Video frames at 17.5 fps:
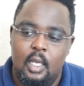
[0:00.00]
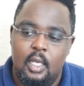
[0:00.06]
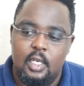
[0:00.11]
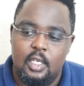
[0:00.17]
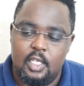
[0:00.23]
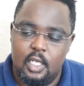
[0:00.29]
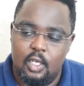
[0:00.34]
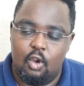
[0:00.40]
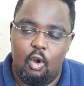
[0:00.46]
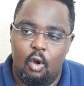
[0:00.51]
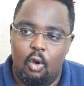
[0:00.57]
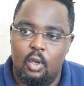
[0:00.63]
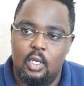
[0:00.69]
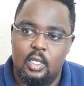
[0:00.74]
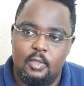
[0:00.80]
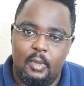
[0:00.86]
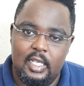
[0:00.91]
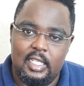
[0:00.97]
she
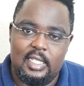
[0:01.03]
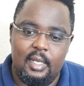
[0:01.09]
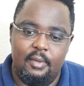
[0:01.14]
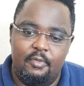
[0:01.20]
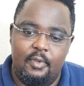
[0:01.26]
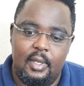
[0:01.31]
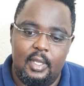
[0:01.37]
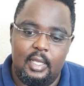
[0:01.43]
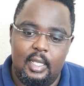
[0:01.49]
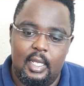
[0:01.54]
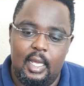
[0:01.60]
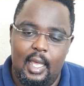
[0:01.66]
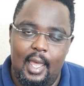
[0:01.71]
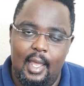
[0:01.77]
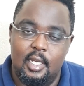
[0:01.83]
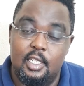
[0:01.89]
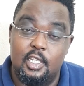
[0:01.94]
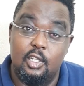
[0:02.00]
called my stepfather
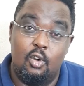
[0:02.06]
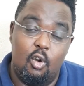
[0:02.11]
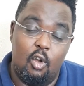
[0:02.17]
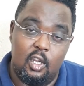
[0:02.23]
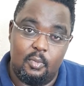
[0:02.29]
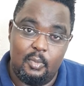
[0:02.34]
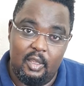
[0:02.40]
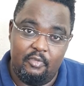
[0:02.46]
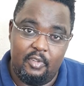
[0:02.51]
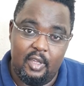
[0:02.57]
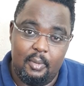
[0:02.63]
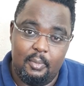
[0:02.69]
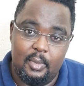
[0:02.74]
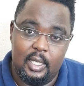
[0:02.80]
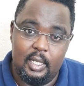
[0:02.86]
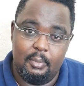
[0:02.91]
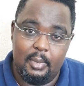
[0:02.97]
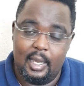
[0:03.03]
and she called my
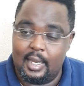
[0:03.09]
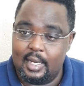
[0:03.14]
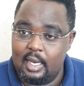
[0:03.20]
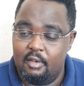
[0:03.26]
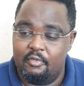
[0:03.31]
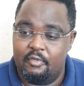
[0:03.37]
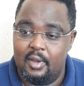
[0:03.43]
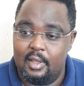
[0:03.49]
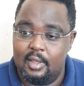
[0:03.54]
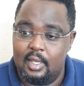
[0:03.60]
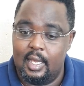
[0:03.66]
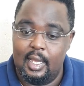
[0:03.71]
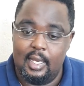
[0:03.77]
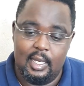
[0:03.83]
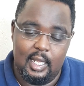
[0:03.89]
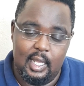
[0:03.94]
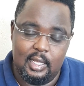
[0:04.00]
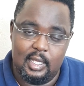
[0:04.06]
family, my grandfather,
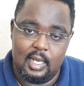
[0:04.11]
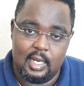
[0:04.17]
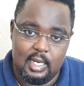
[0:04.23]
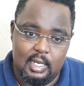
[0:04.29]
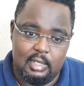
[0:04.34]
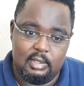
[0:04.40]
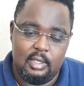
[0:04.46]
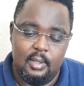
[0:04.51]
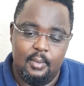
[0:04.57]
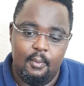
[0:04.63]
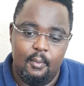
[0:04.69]
and then the rest.